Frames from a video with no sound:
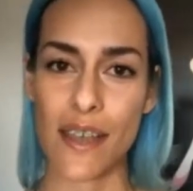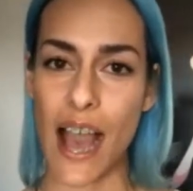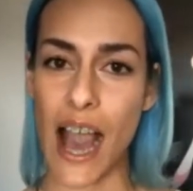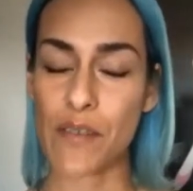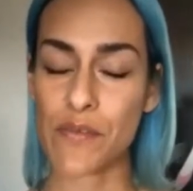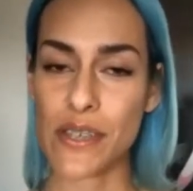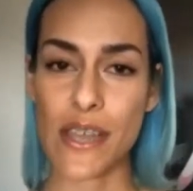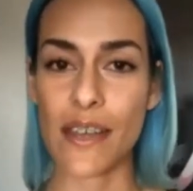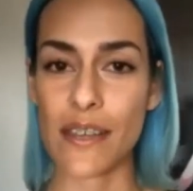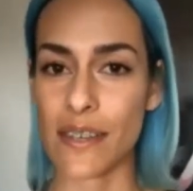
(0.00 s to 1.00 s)
after
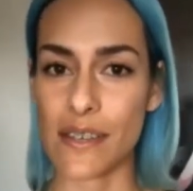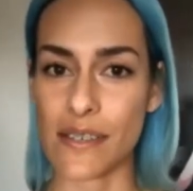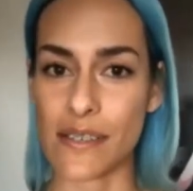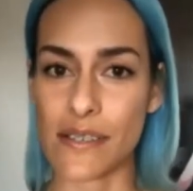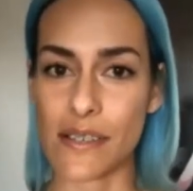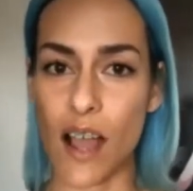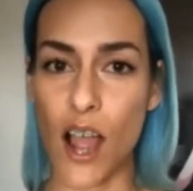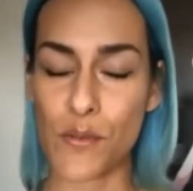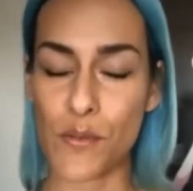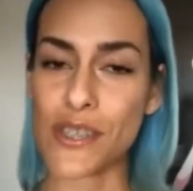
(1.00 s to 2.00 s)
10 years
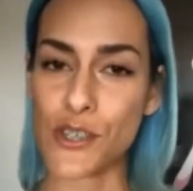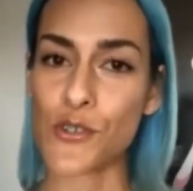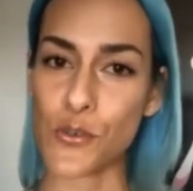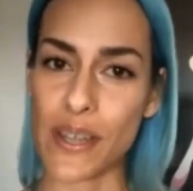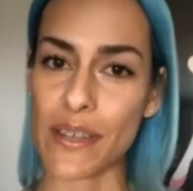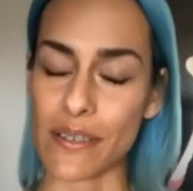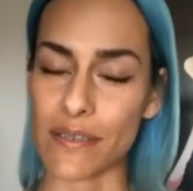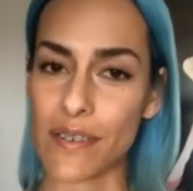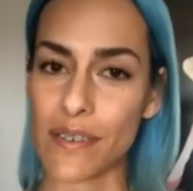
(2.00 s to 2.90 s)
I was still doing it.